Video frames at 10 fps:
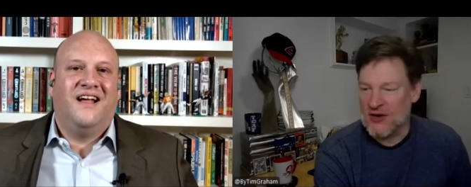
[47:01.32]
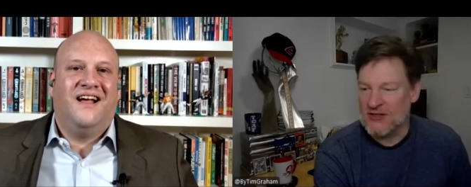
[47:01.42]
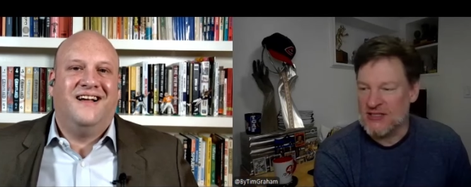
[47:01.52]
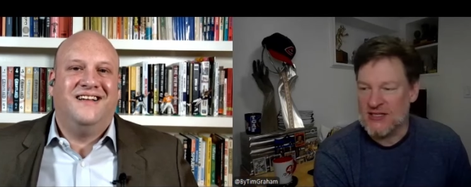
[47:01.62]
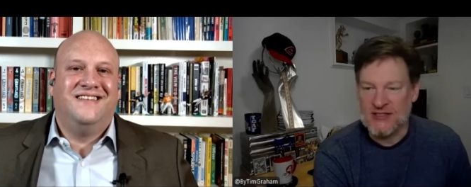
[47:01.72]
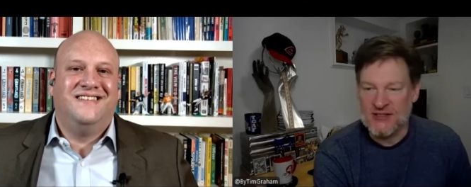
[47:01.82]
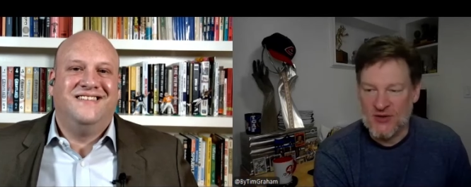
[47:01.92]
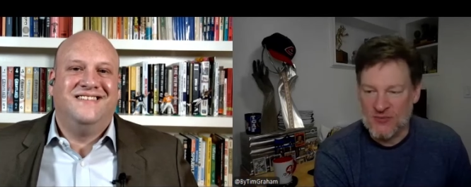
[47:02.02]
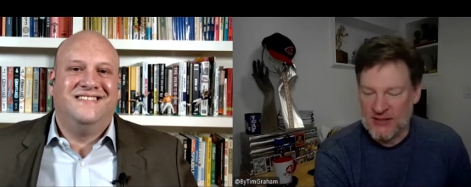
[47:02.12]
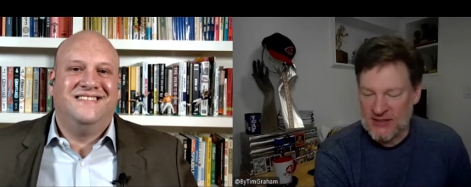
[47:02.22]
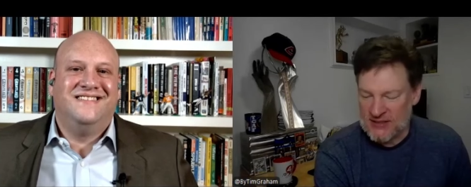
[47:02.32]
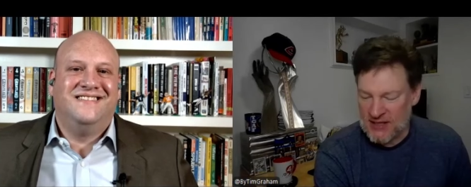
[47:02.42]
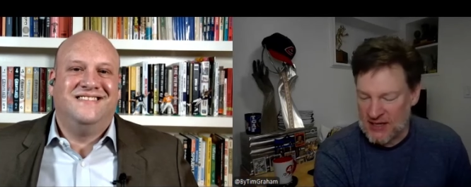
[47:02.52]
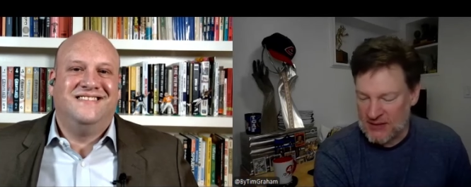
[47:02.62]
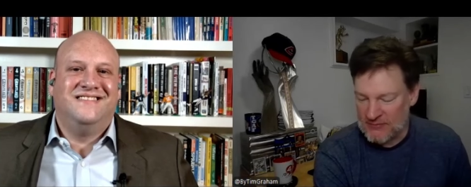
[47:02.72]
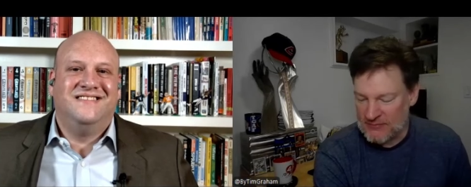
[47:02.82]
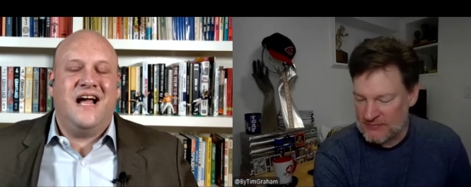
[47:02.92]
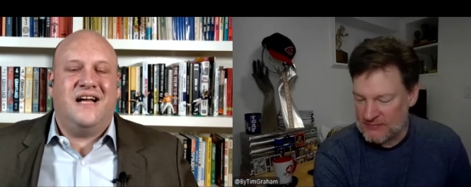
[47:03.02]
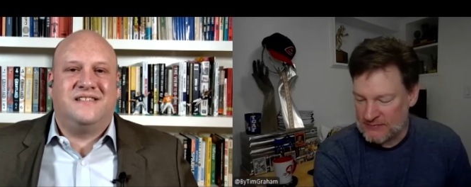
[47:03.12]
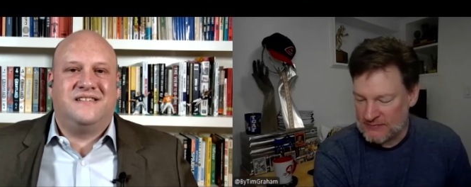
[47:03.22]
Speaker 1: yard seasons don't mean the same.
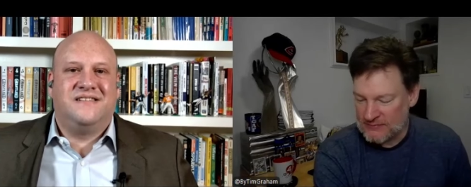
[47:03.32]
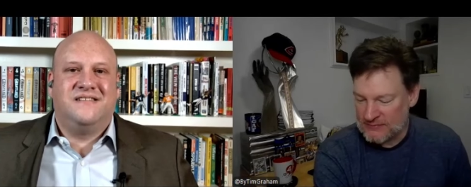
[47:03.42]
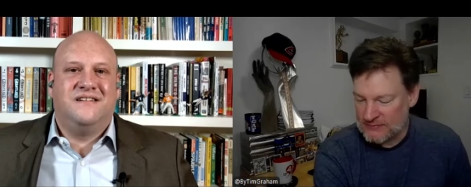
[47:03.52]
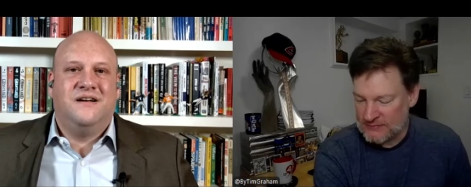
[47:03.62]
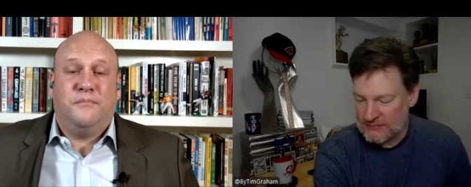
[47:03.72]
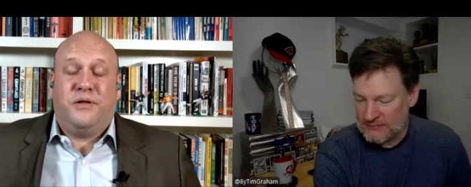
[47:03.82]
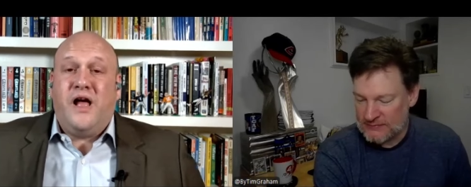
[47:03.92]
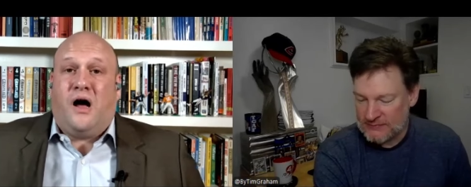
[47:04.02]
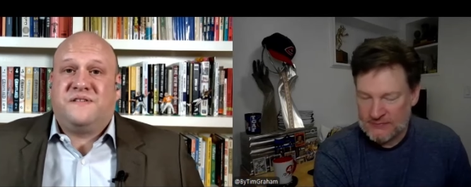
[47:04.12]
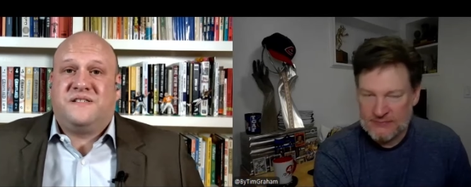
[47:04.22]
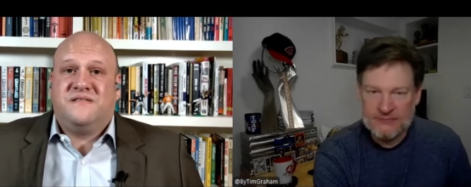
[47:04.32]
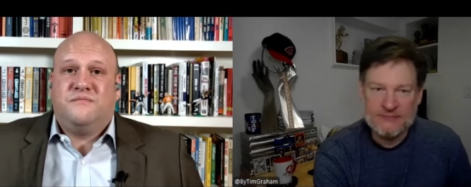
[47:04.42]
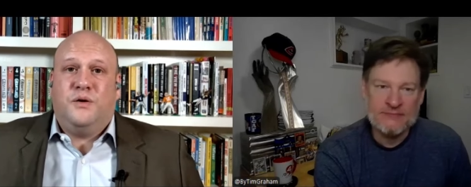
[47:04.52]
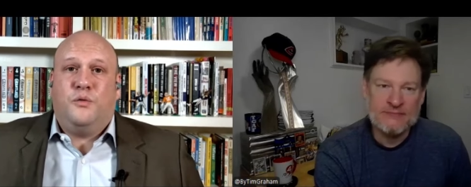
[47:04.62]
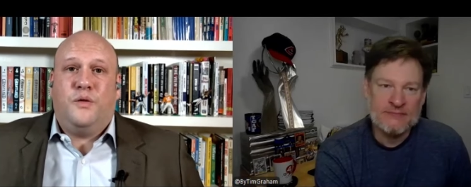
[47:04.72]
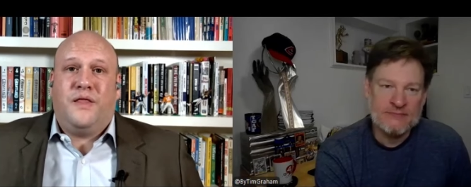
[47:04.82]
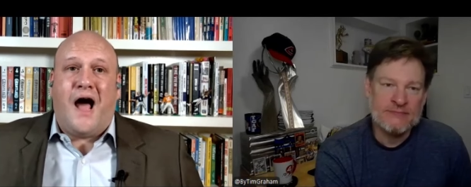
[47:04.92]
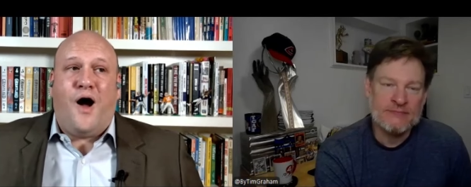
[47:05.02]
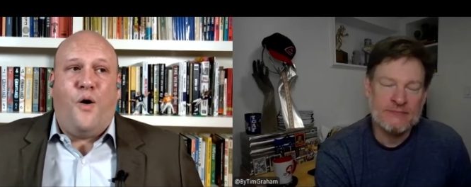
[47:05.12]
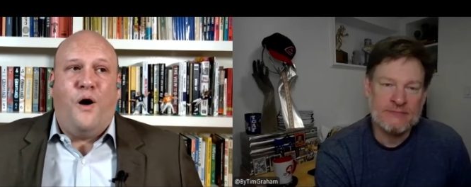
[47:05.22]
Speaker 2: Yes. Playoffs. We, we,
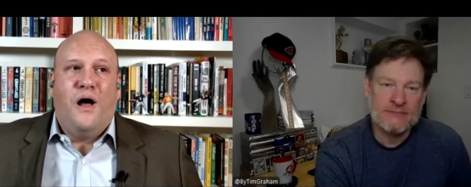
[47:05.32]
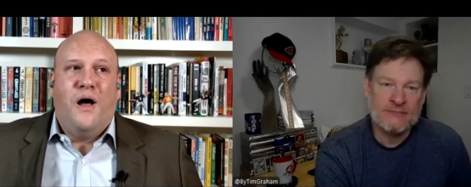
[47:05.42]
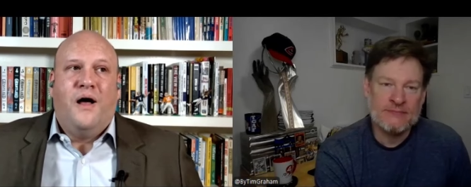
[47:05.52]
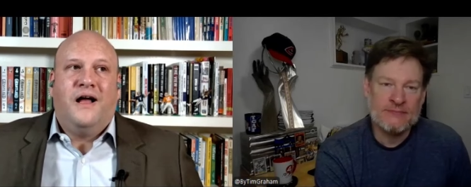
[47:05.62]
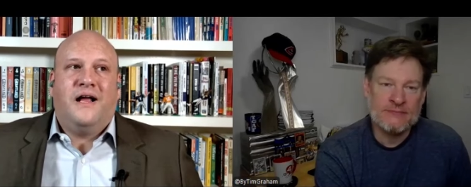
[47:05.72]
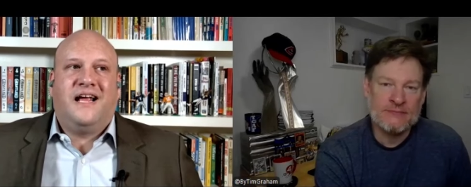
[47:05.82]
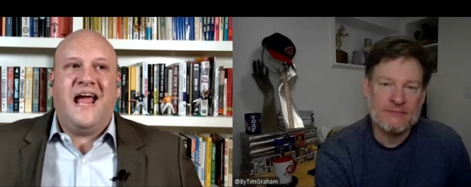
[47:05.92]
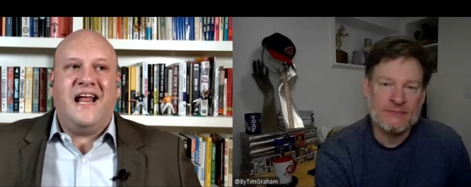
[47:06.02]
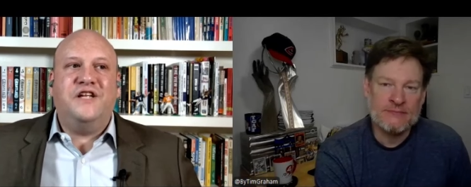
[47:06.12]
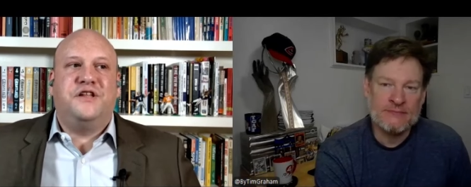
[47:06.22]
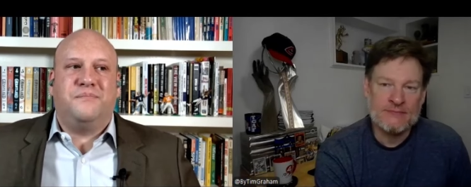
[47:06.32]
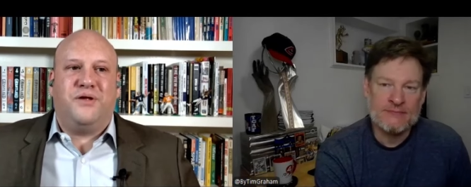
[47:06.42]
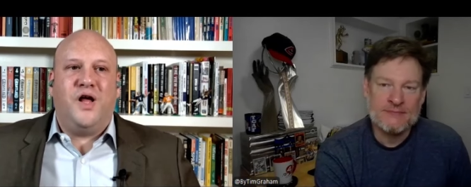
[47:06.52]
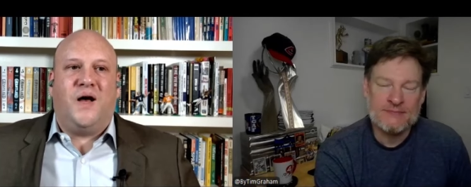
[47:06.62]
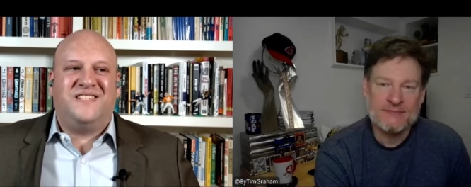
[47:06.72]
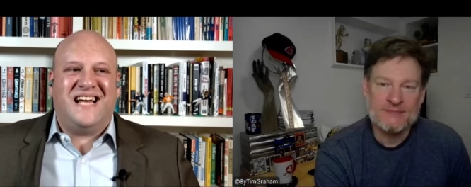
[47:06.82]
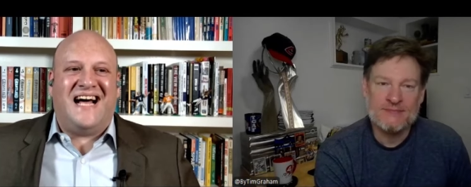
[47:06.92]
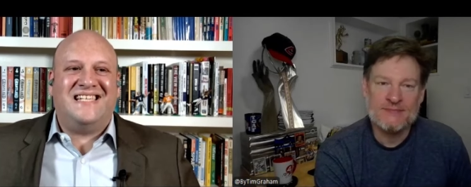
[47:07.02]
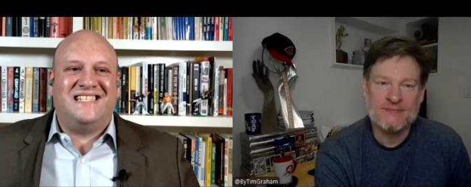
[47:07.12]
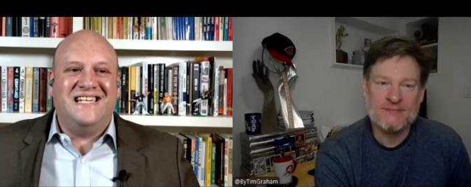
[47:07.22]
now, getting to the playoffs
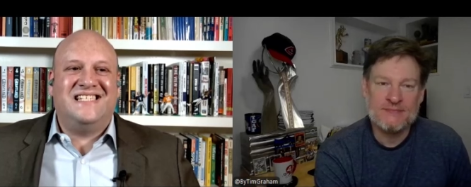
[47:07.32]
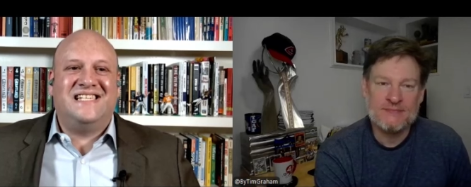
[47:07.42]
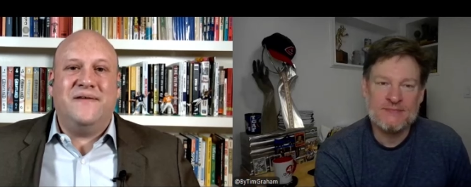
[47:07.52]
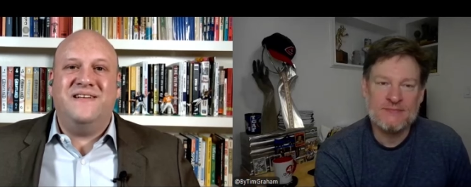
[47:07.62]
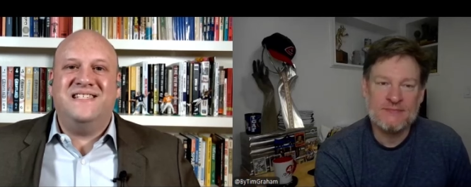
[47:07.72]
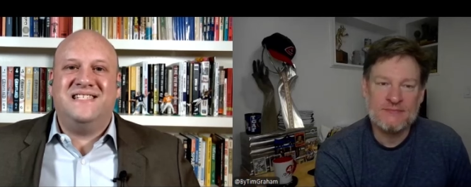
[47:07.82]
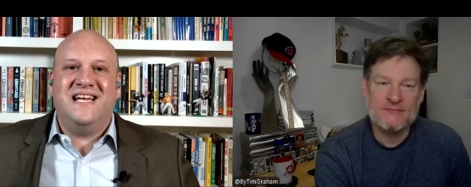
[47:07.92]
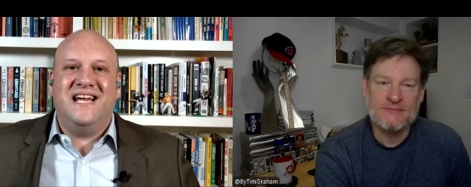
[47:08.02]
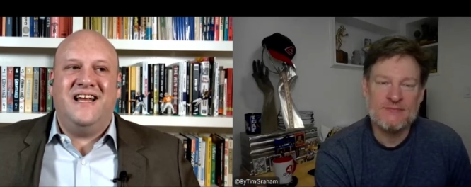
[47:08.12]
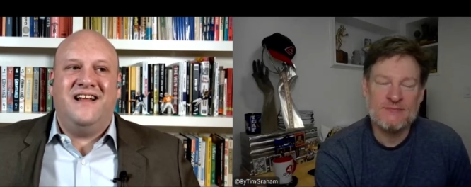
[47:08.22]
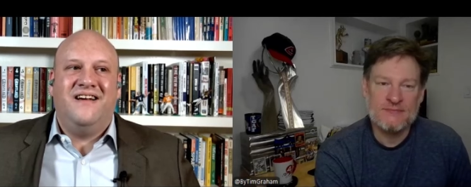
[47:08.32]
as the seven seed